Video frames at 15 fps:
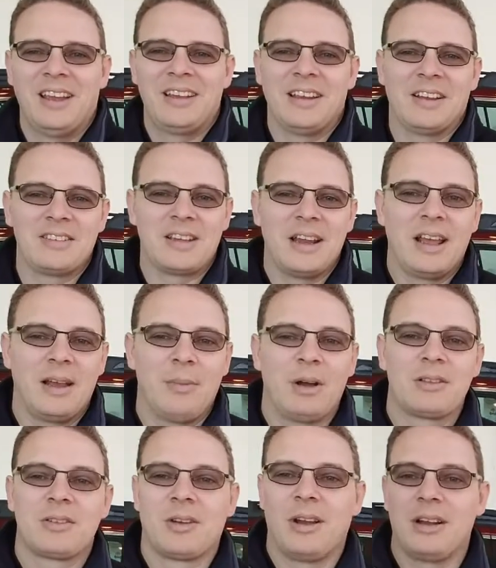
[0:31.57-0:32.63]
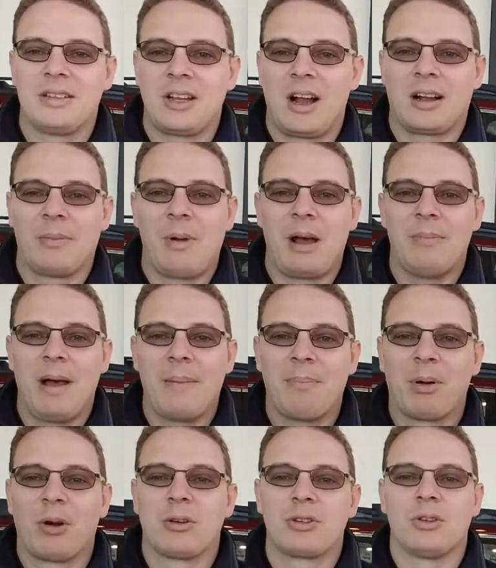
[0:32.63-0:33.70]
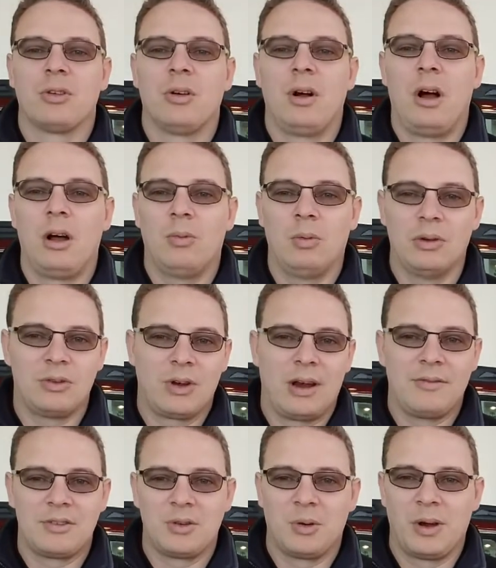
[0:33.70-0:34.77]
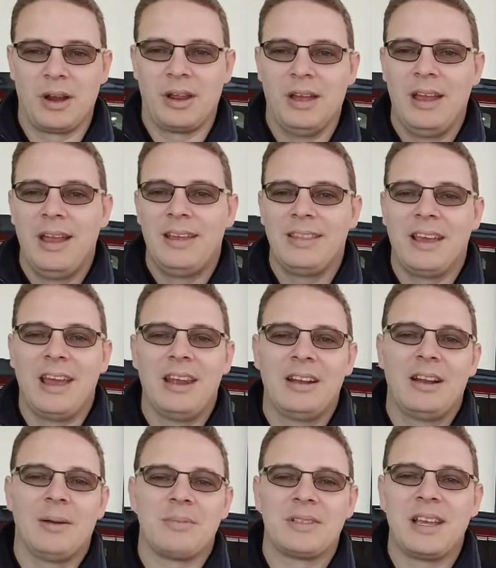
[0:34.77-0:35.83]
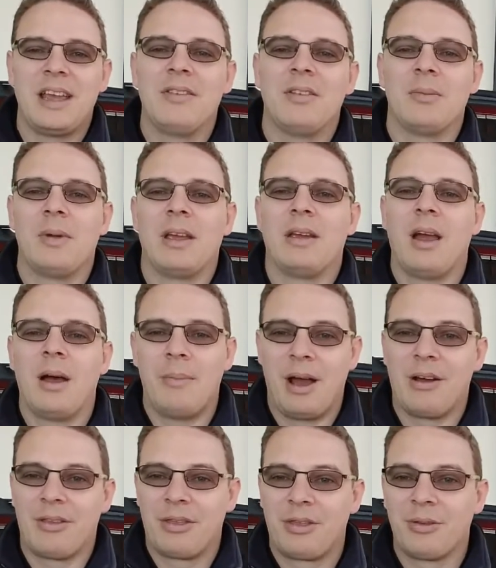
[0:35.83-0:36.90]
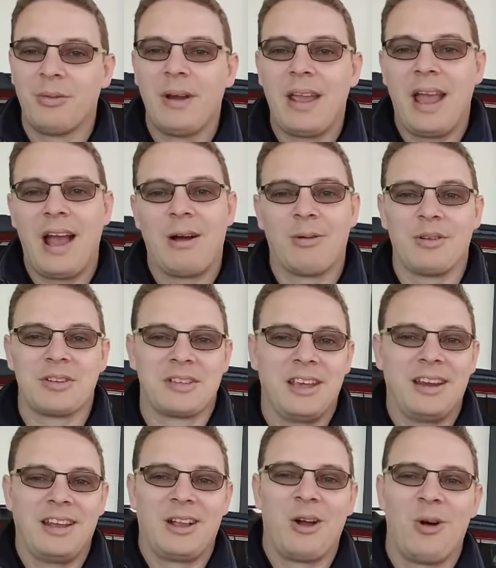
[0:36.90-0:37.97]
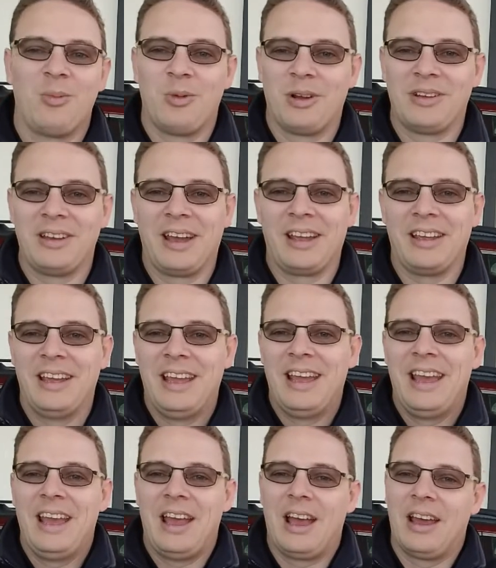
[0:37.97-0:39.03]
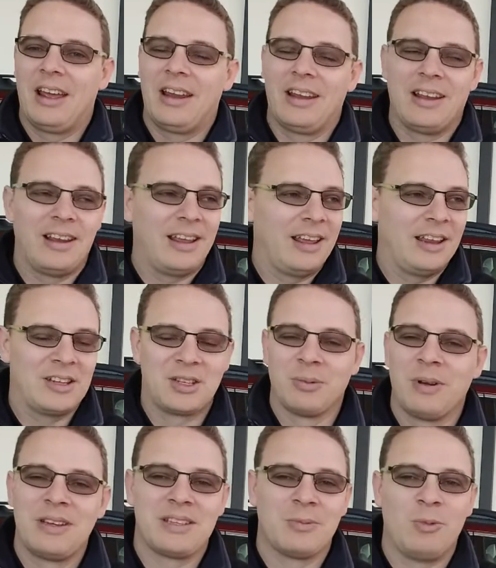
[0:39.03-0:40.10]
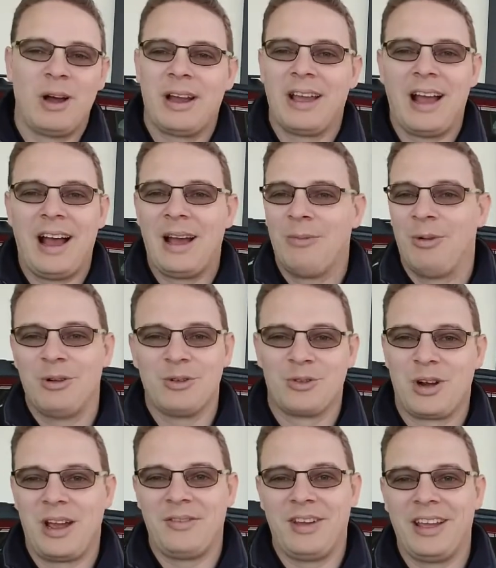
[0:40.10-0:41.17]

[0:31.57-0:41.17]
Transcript: Now today I'm also going to talk about my personal all-wheel drive story that ended up saving me about 3 hours getting home one day. And it's the reason why I won't drive